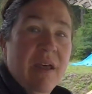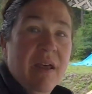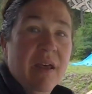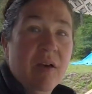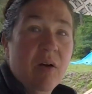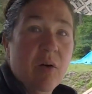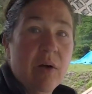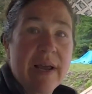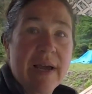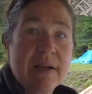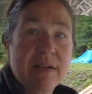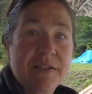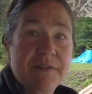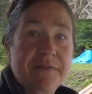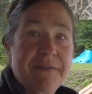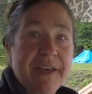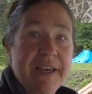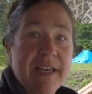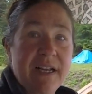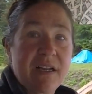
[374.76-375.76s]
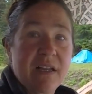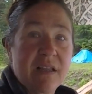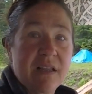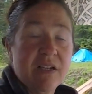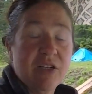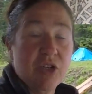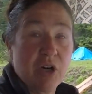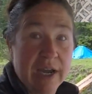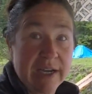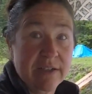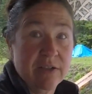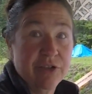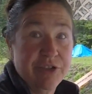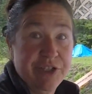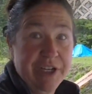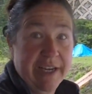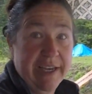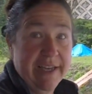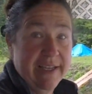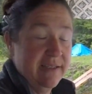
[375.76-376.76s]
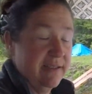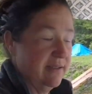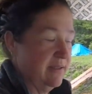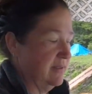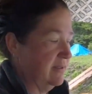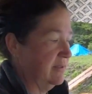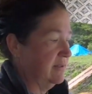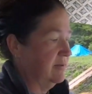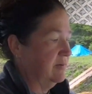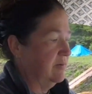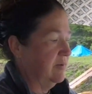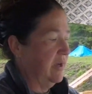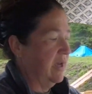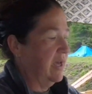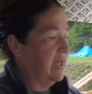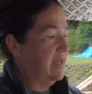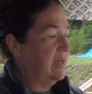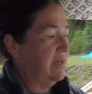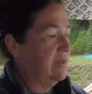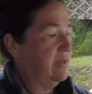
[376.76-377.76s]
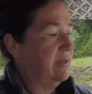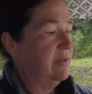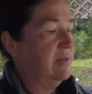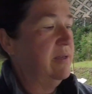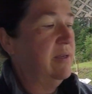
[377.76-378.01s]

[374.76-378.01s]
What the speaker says: Going out to feed the tractor chickens. I got a